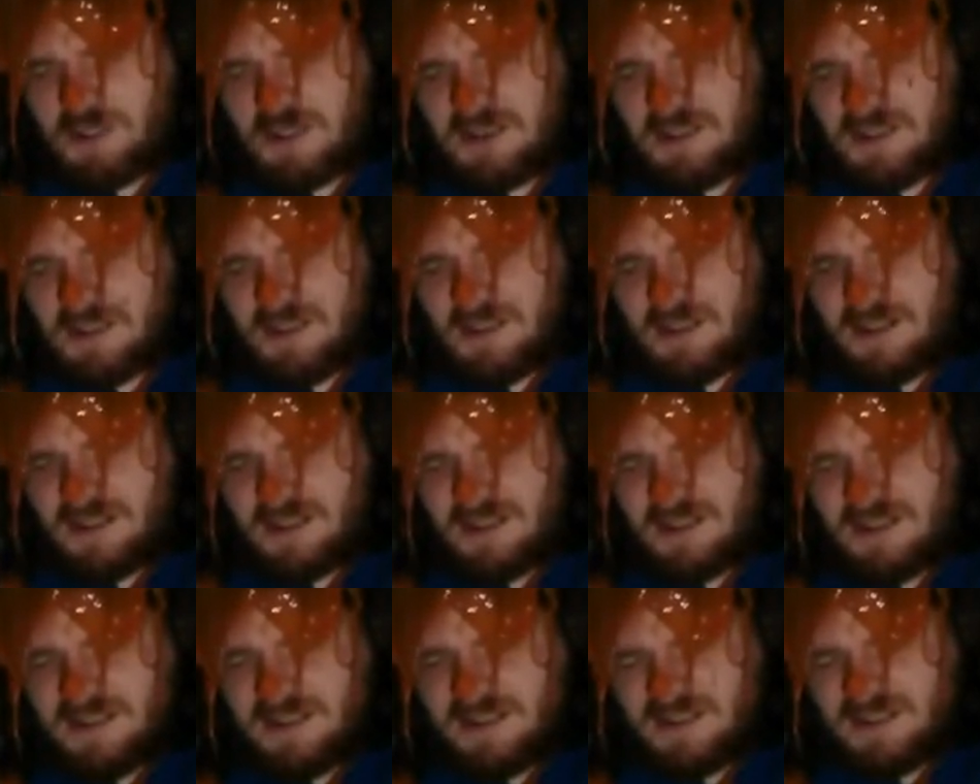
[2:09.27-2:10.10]
I
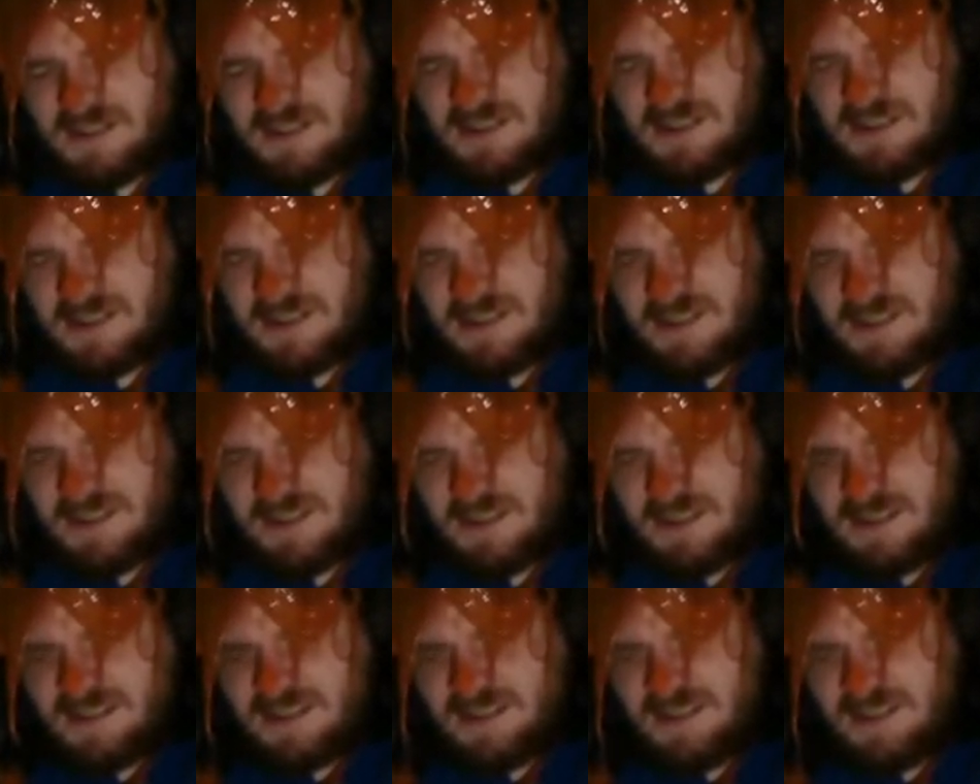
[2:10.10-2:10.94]
aimed directly down
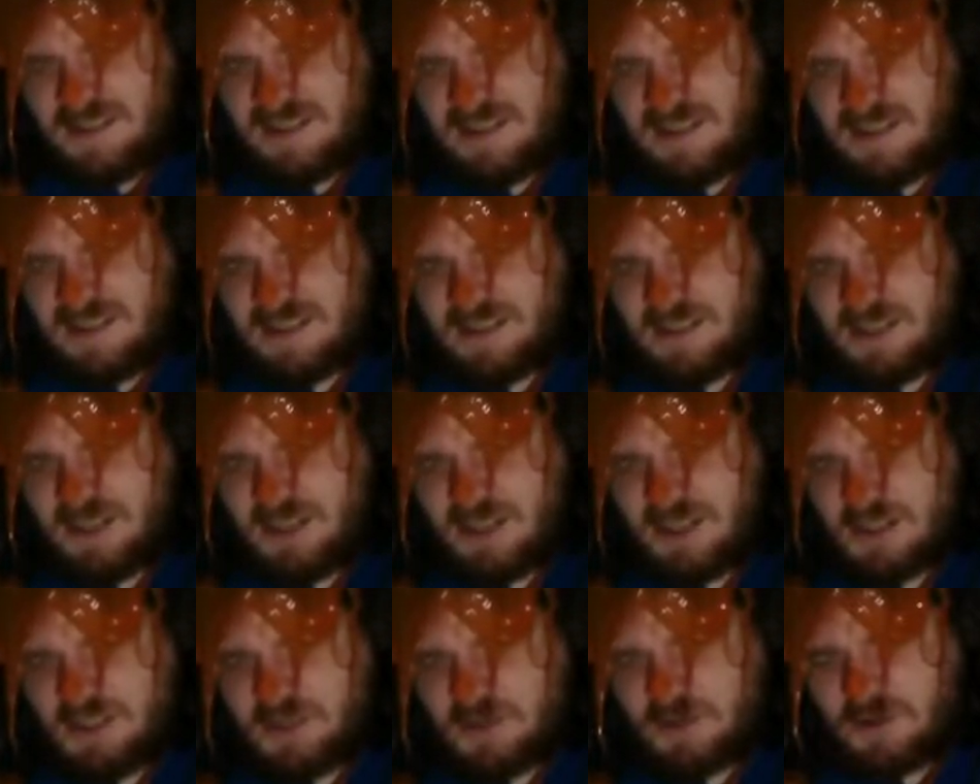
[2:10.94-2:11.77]
the back of your
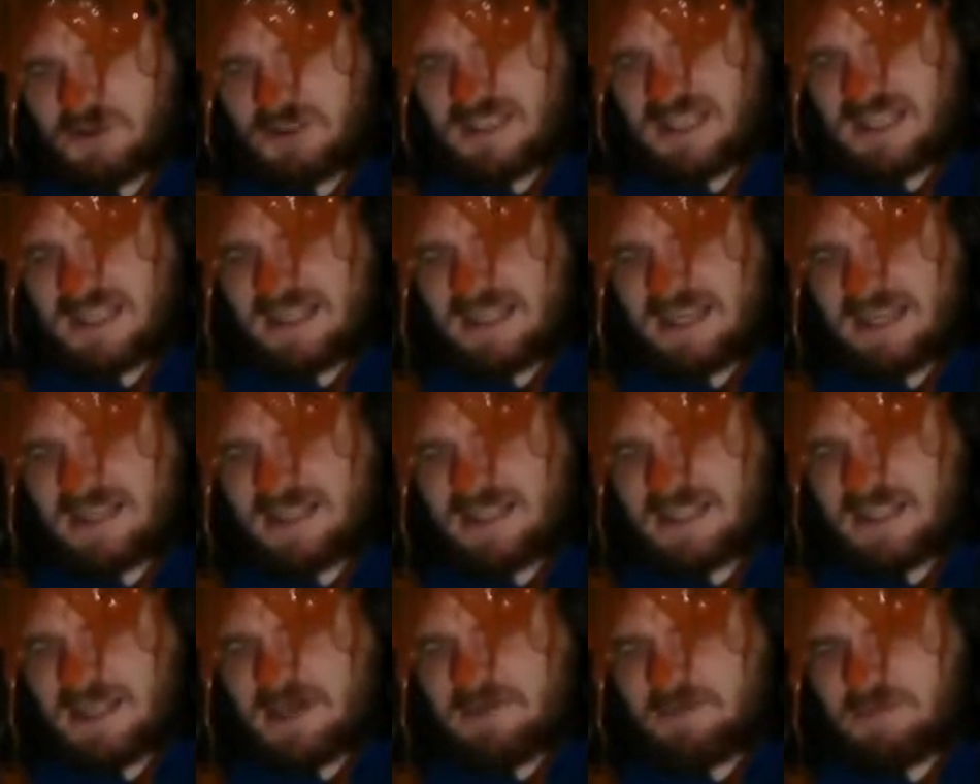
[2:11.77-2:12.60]
neck. Don't do that
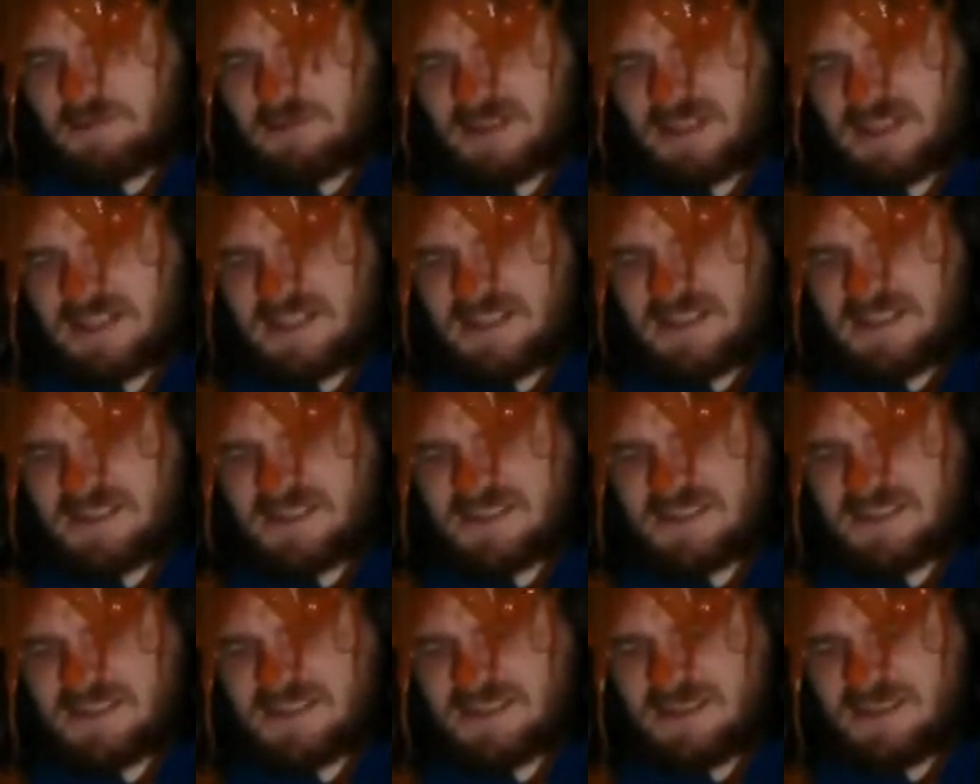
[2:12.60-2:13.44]
again, please.